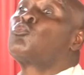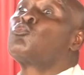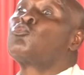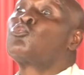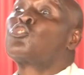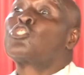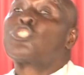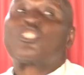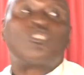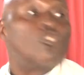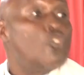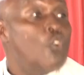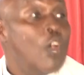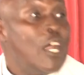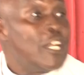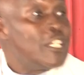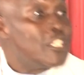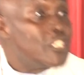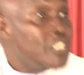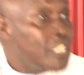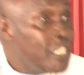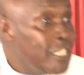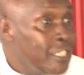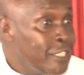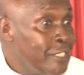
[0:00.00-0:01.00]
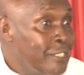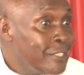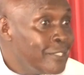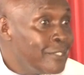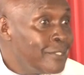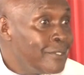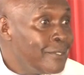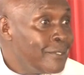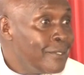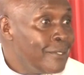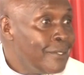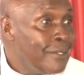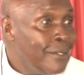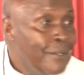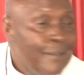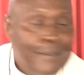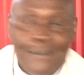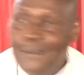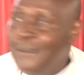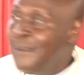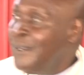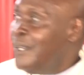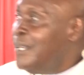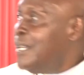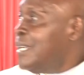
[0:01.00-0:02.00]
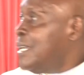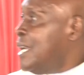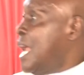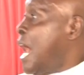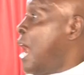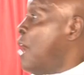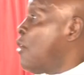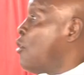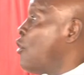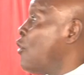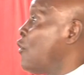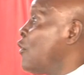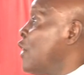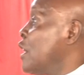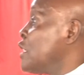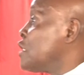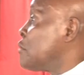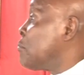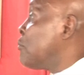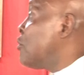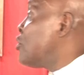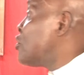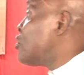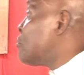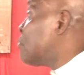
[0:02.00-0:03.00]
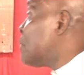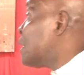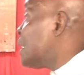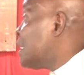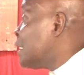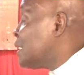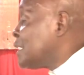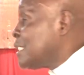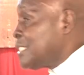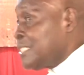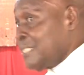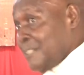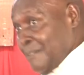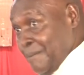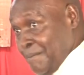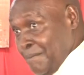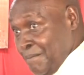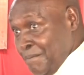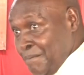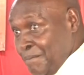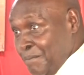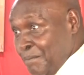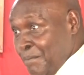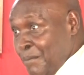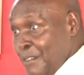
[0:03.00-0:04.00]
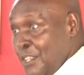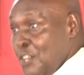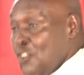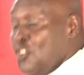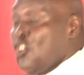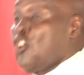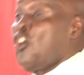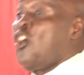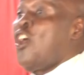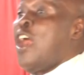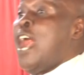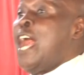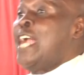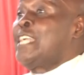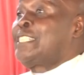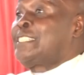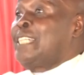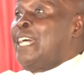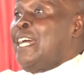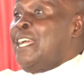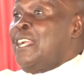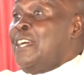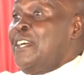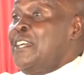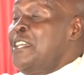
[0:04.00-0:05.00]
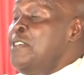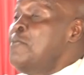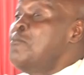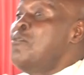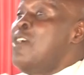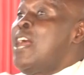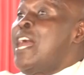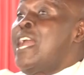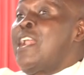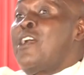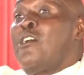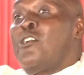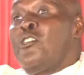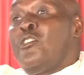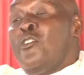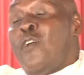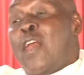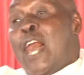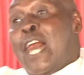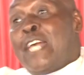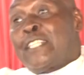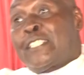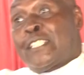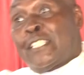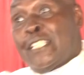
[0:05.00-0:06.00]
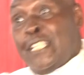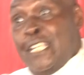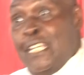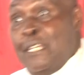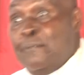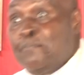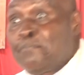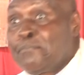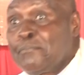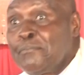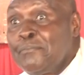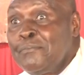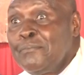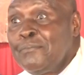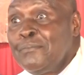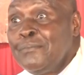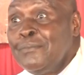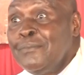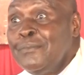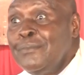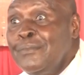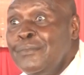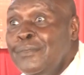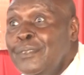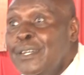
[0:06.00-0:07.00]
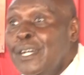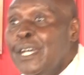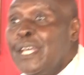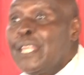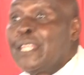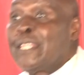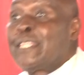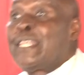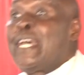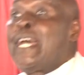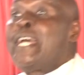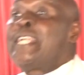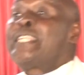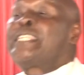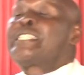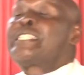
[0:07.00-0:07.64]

to go and say. Lack of responsibility. Go and tell him where you are asleep. The